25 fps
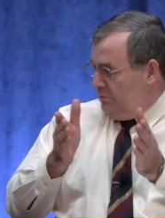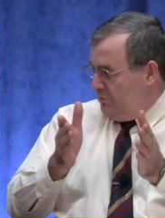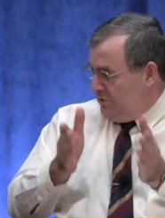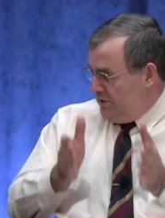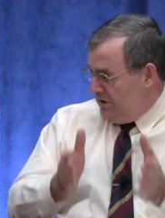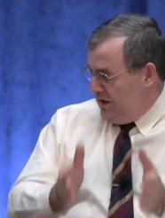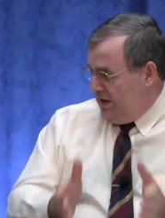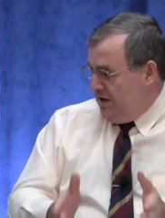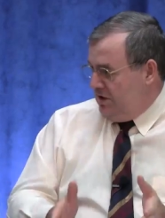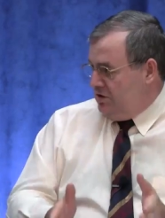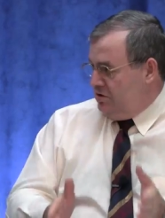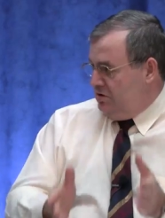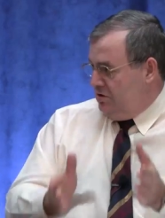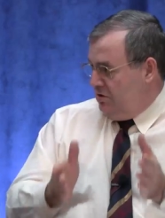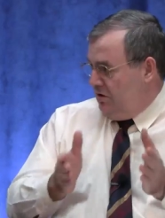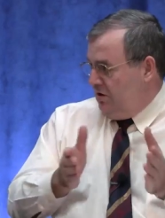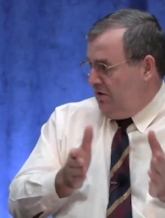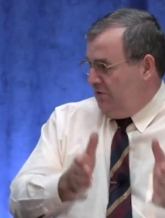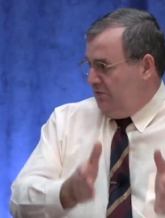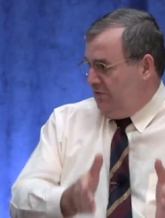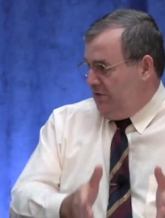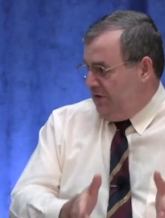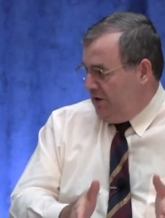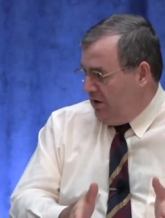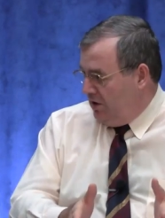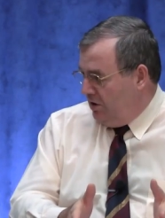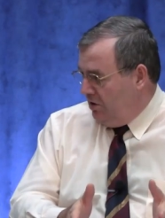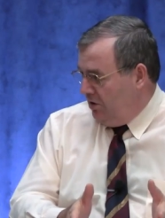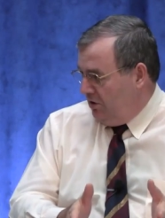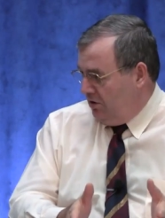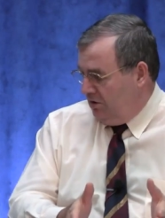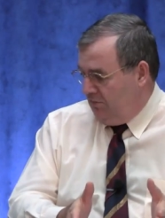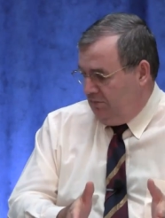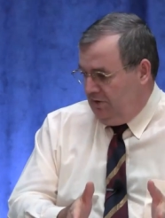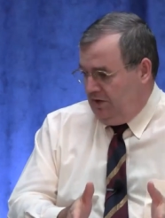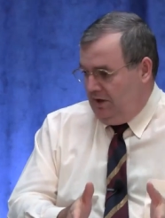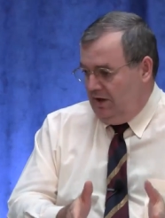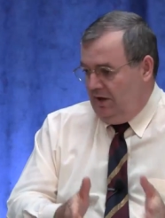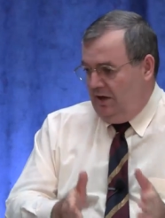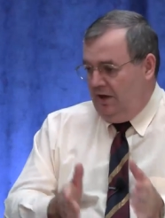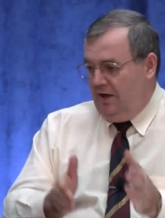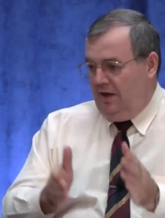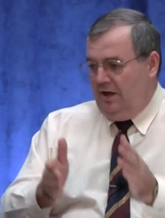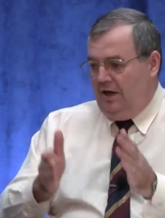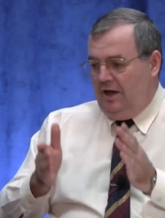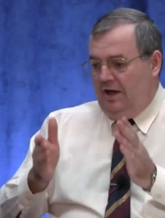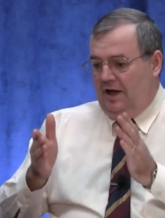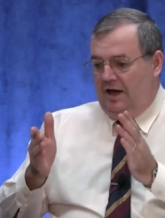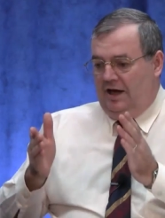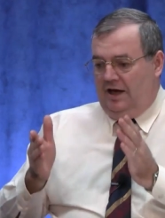production of the economy
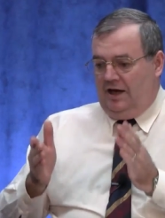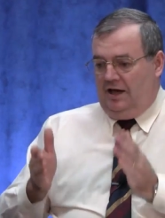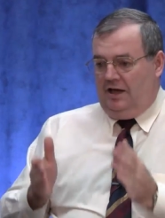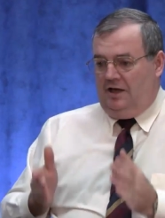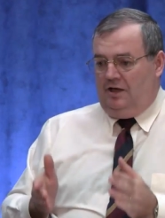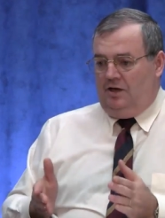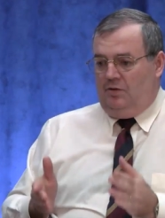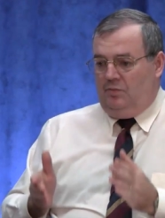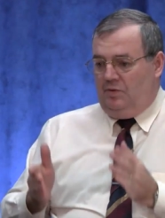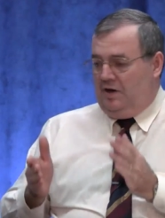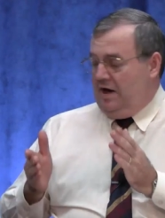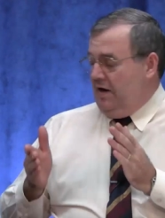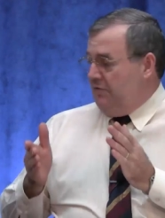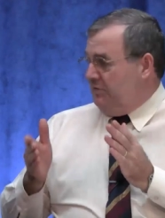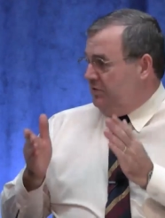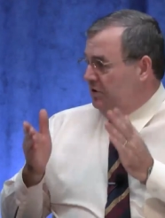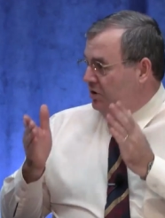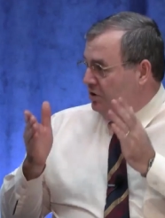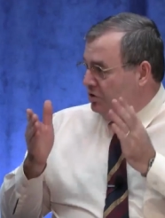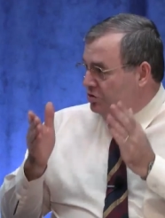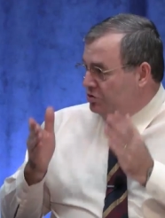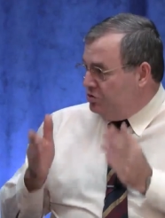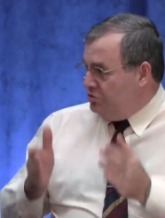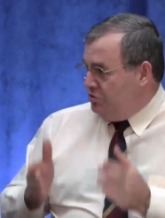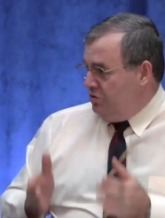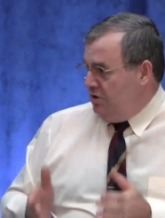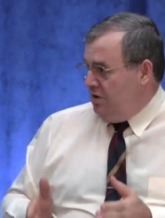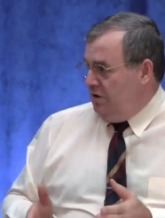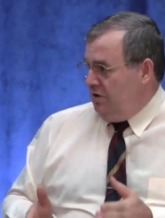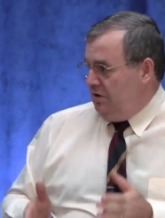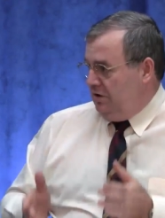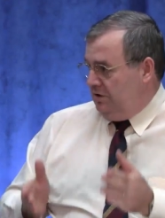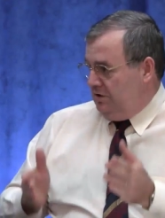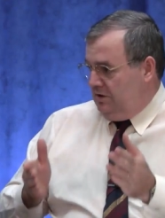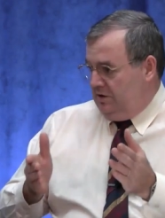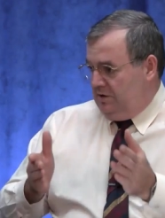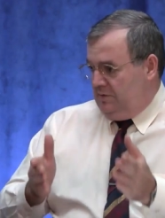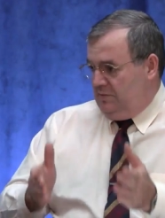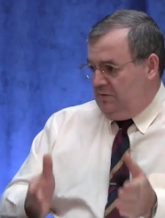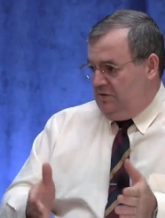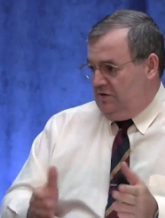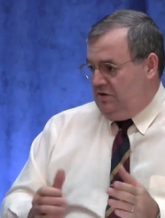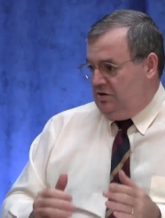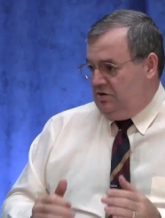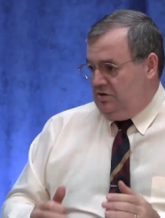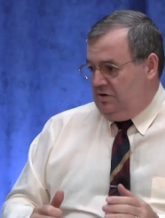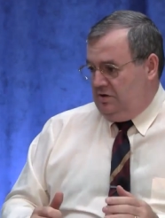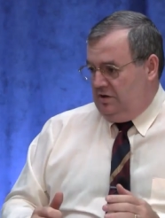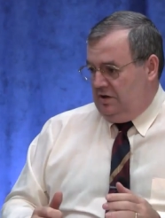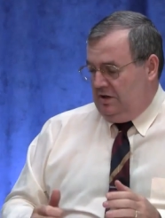and we have to control it in a,
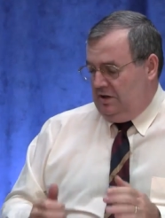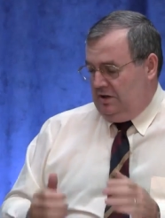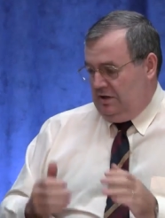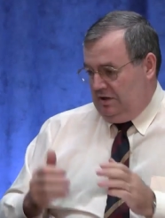uh,